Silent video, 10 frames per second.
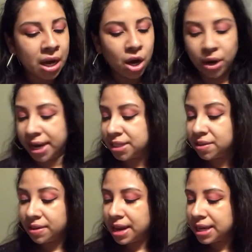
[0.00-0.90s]
Okay, so
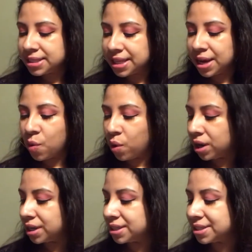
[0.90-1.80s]
the next thing
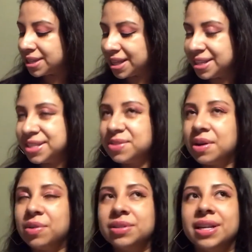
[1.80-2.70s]
was, and this is when
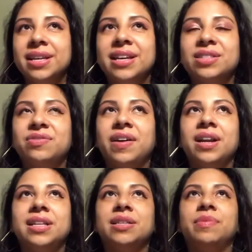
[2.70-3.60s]
I was like, yes,
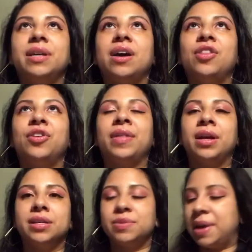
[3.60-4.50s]
finally something other than
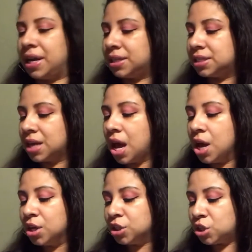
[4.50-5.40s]
cosmetics.
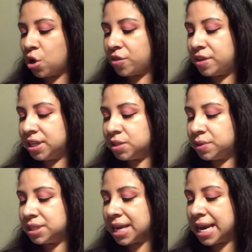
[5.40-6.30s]
So this
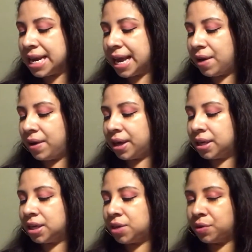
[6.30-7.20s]
was a nail
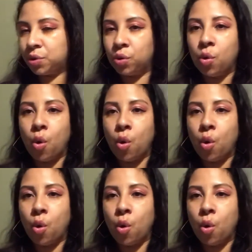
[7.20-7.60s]
and cuticle